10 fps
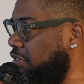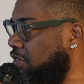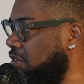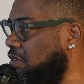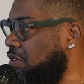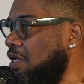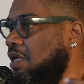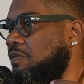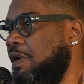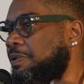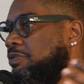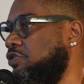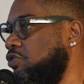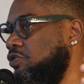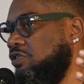reasons why people
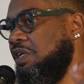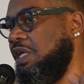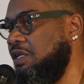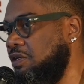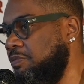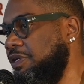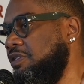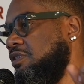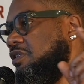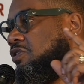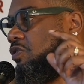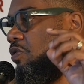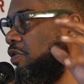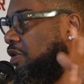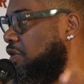choose to end a business
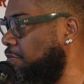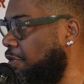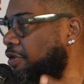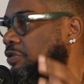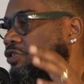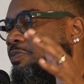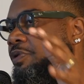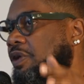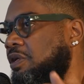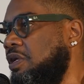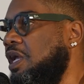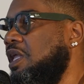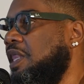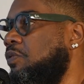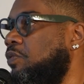or end a partnership or end
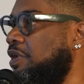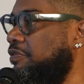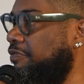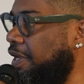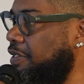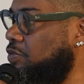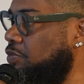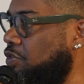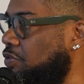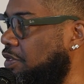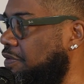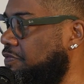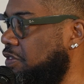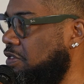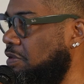like what advice would you
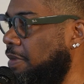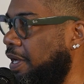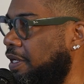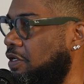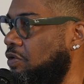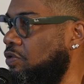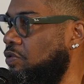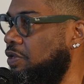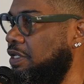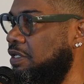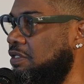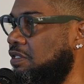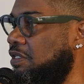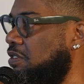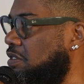give to somebody who is
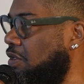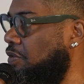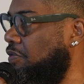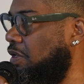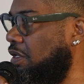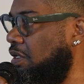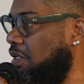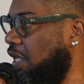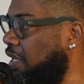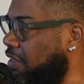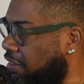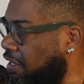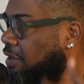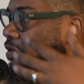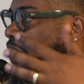considering kind of
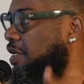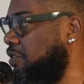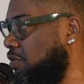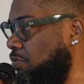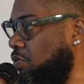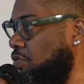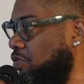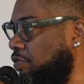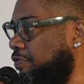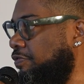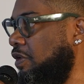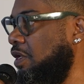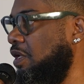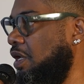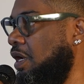their next move
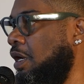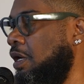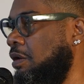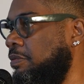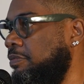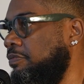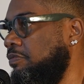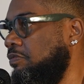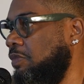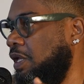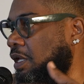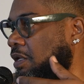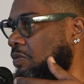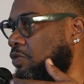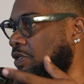um, and